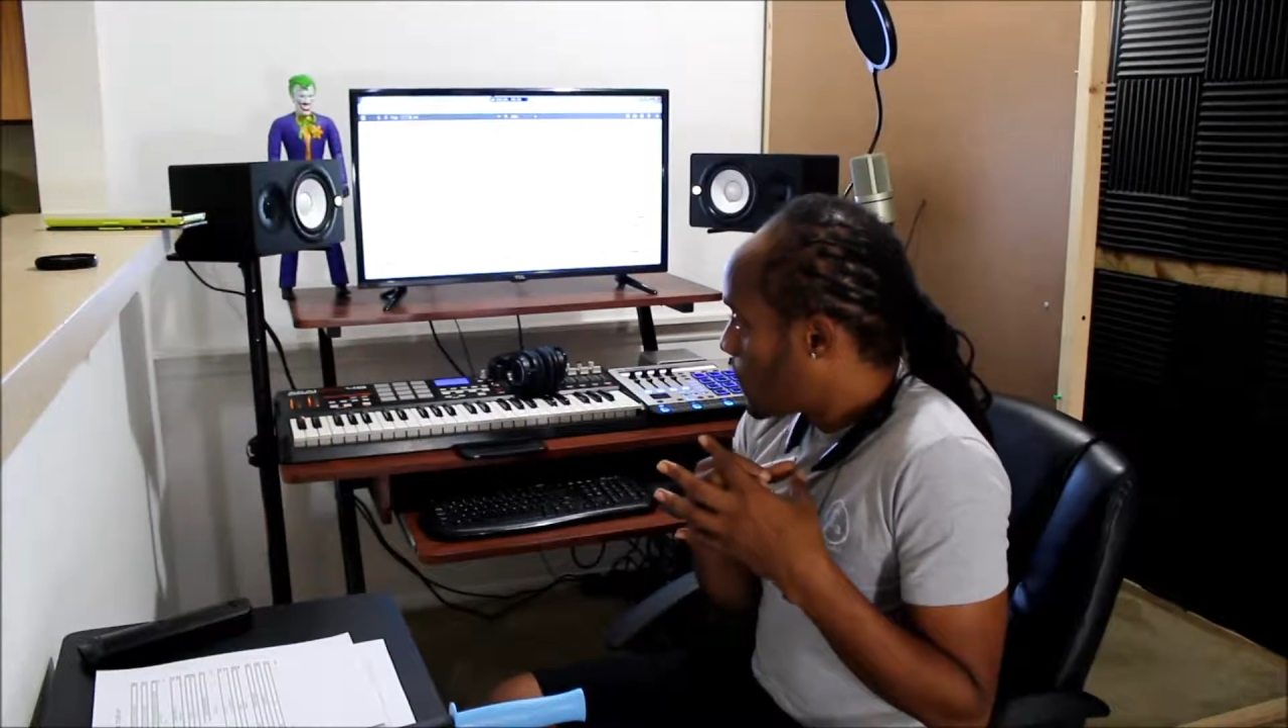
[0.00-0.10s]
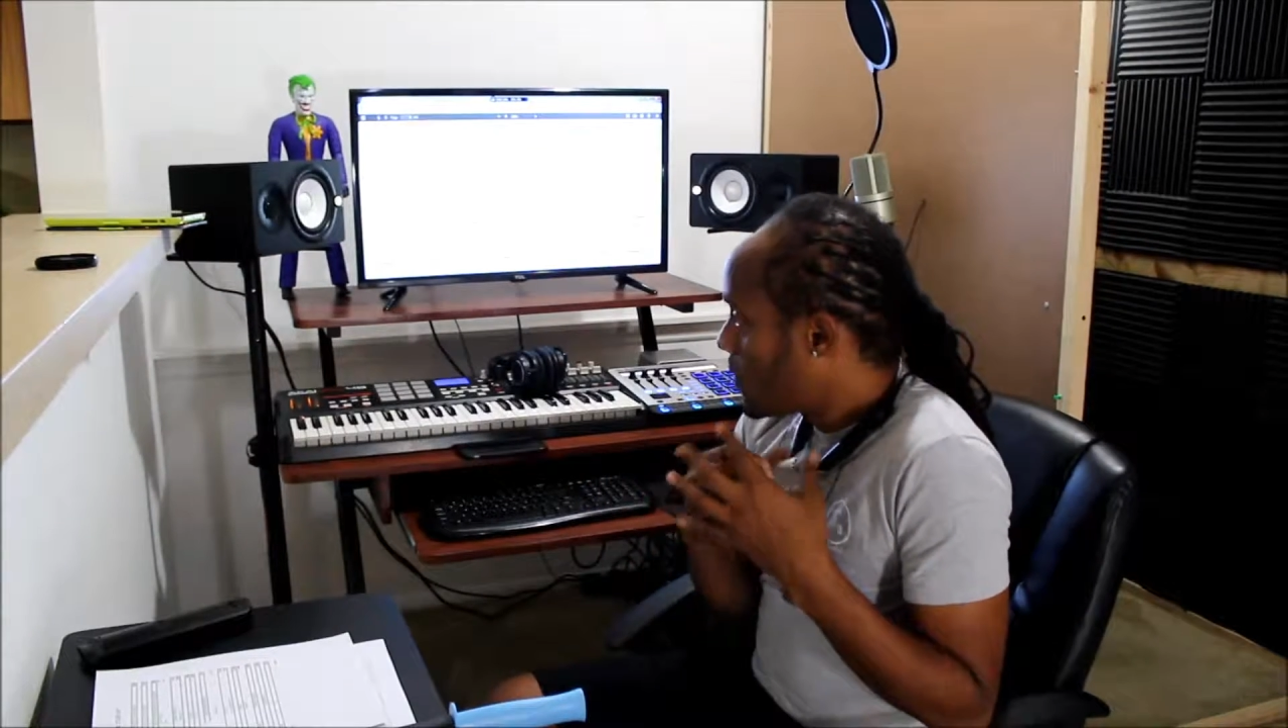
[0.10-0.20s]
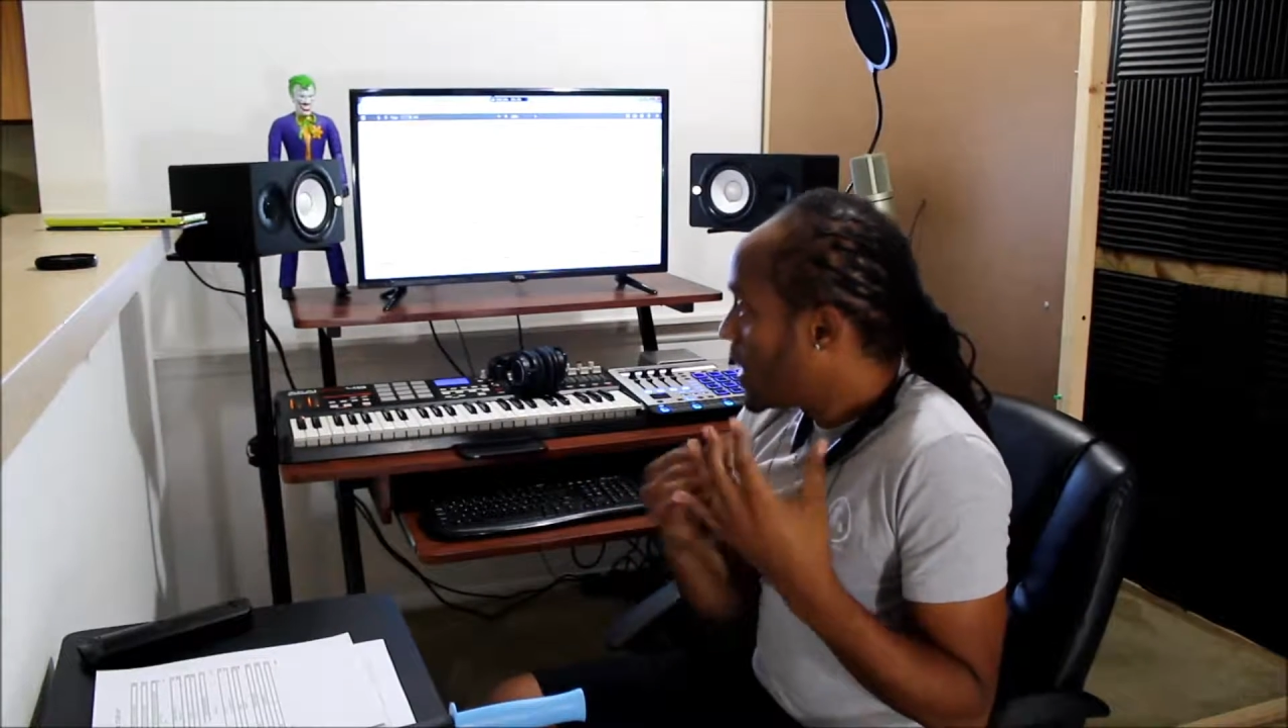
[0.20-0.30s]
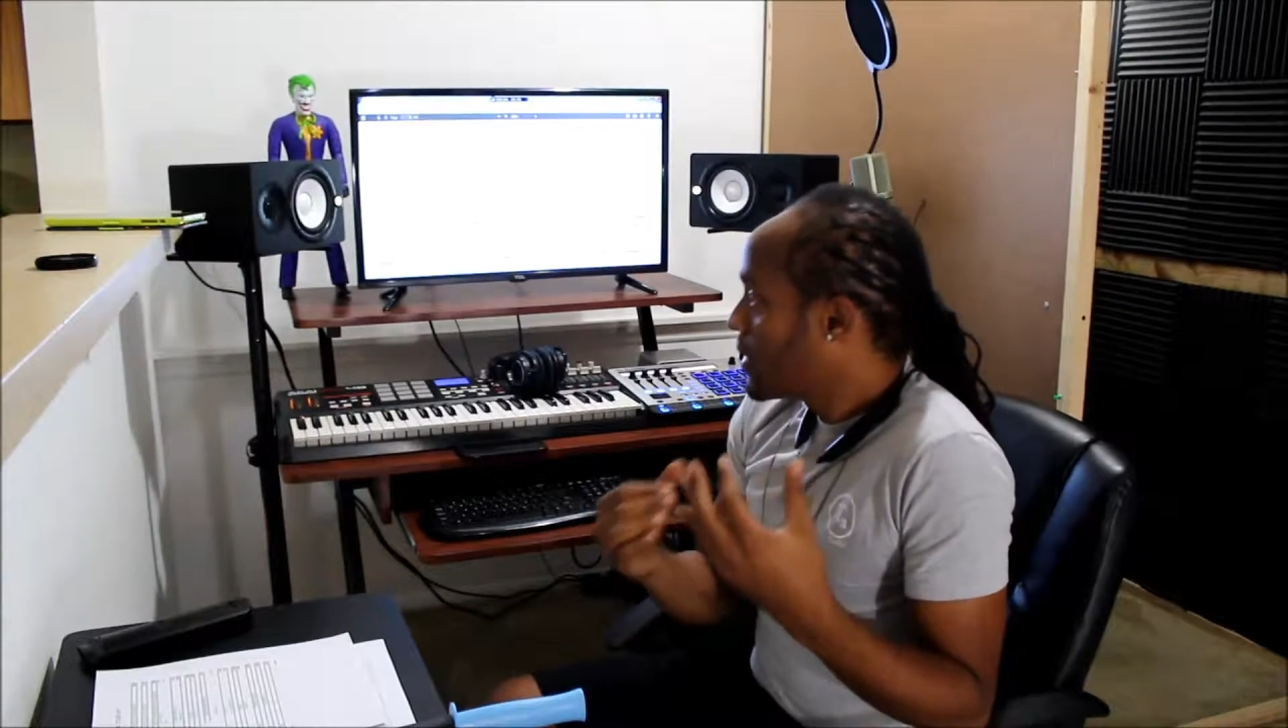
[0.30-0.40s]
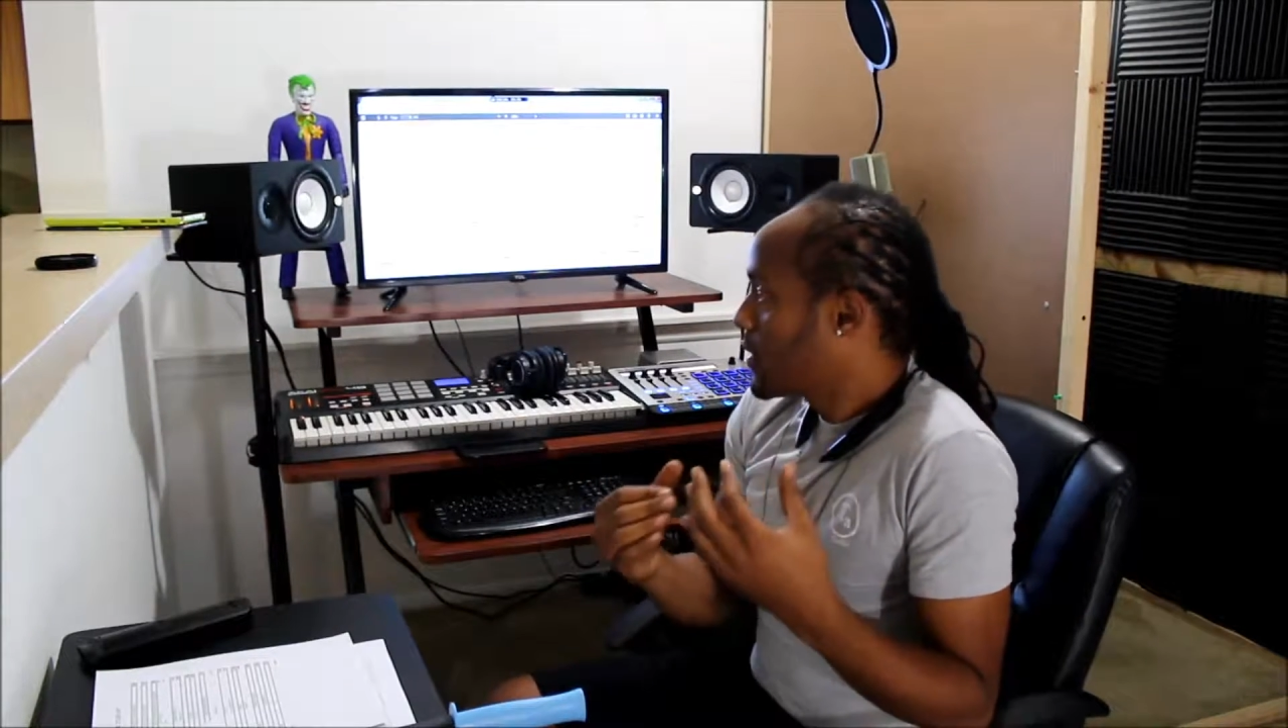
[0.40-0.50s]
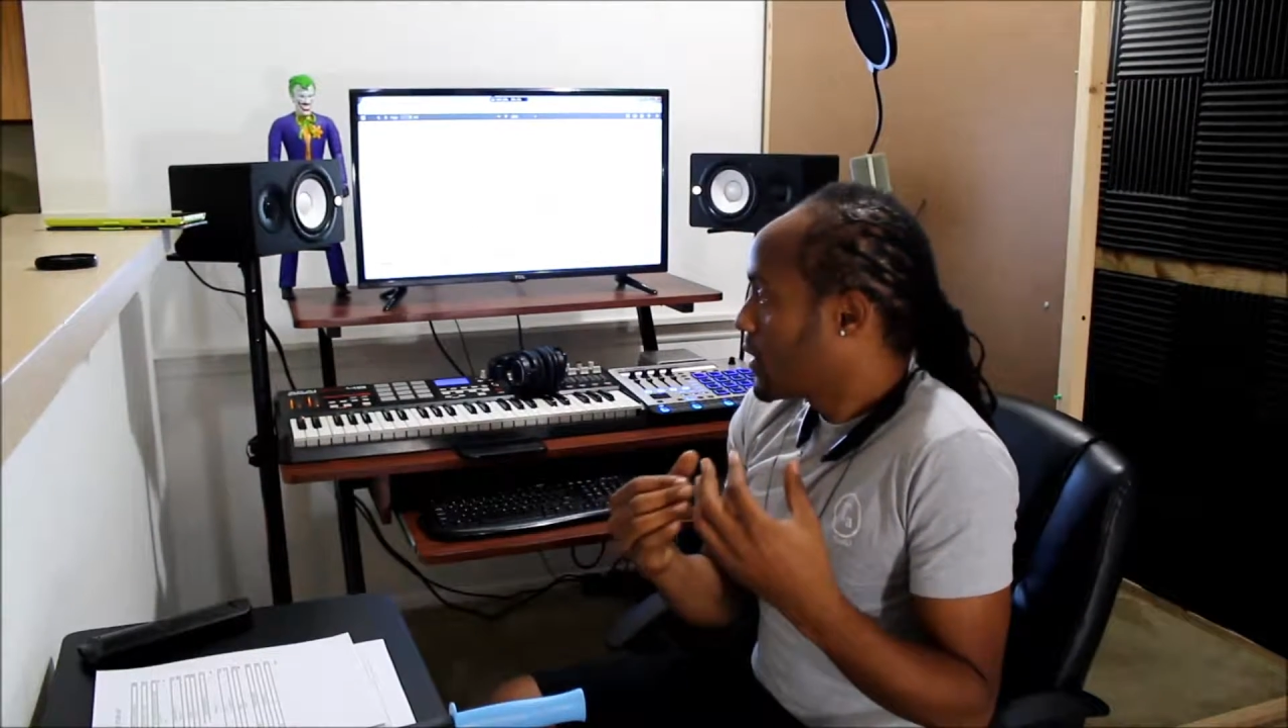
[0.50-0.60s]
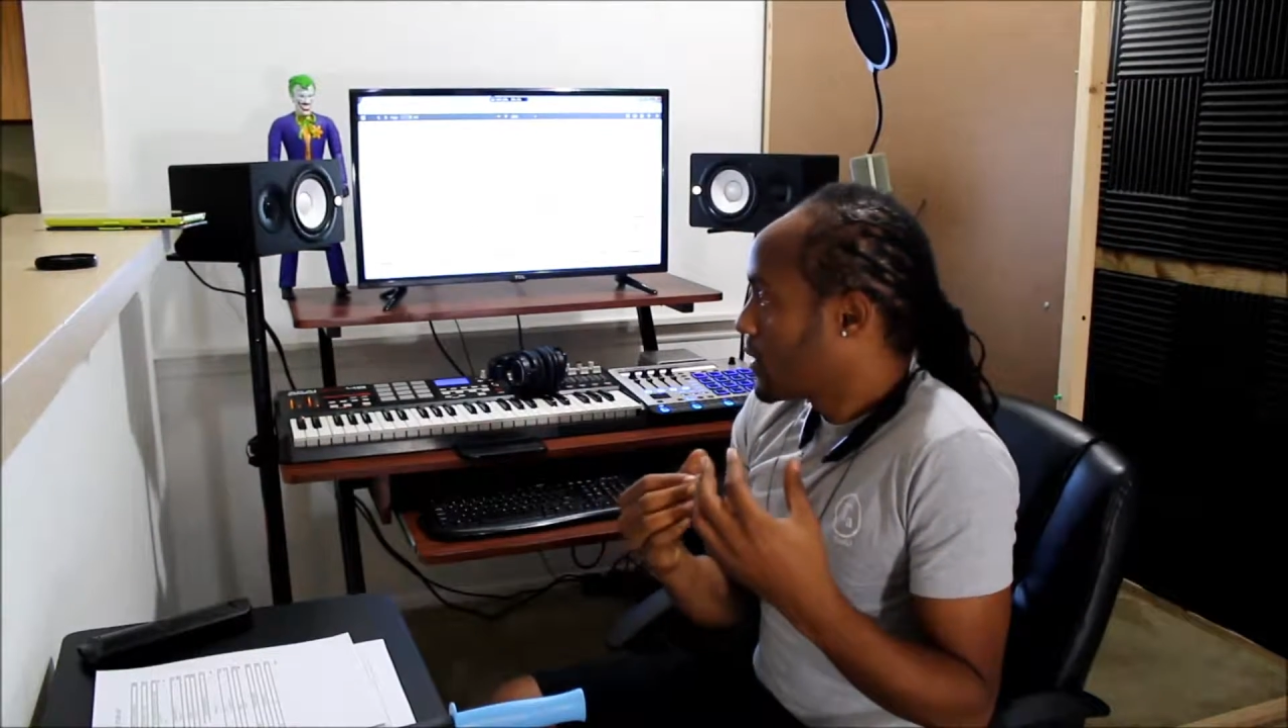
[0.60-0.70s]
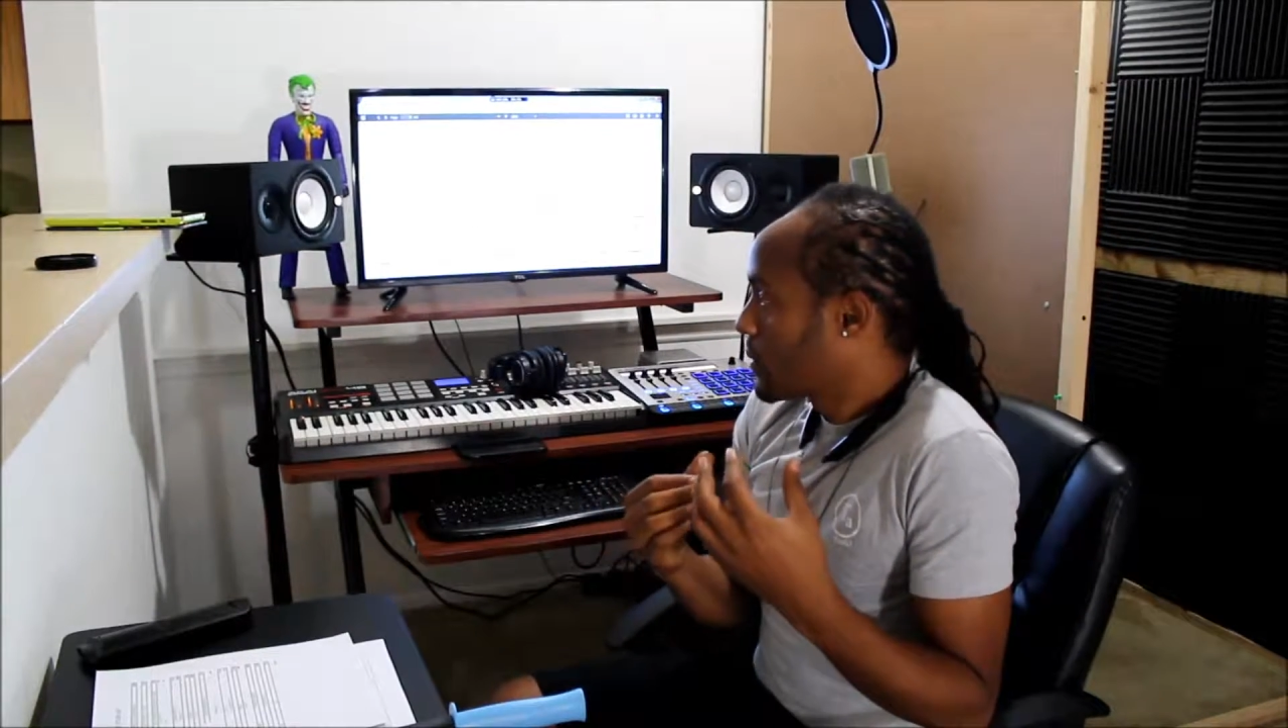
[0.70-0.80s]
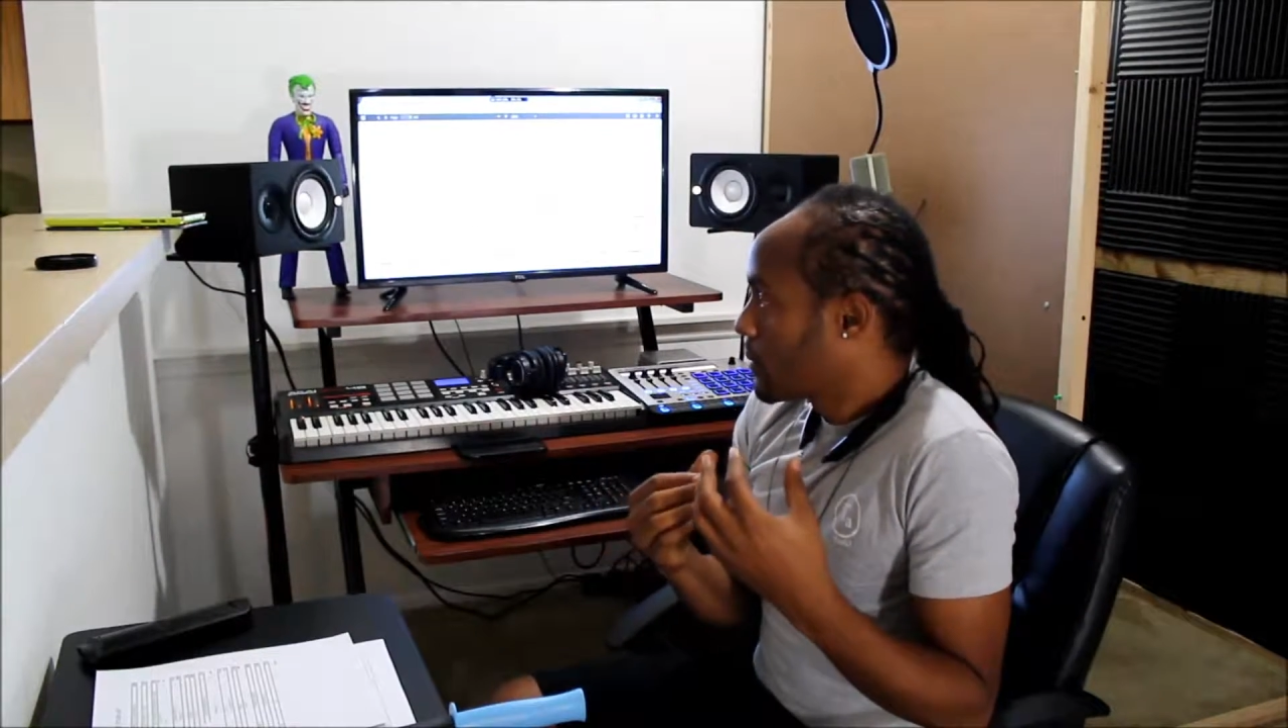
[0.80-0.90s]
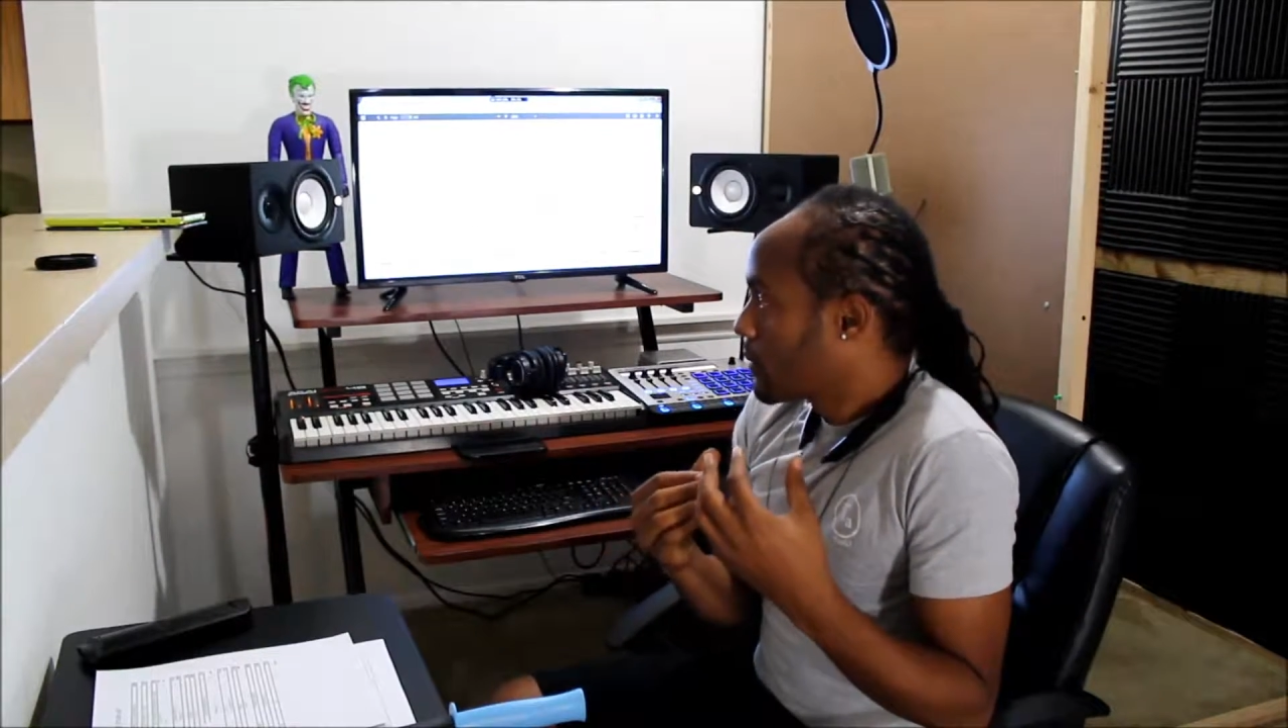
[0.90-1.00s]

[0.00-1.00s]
making.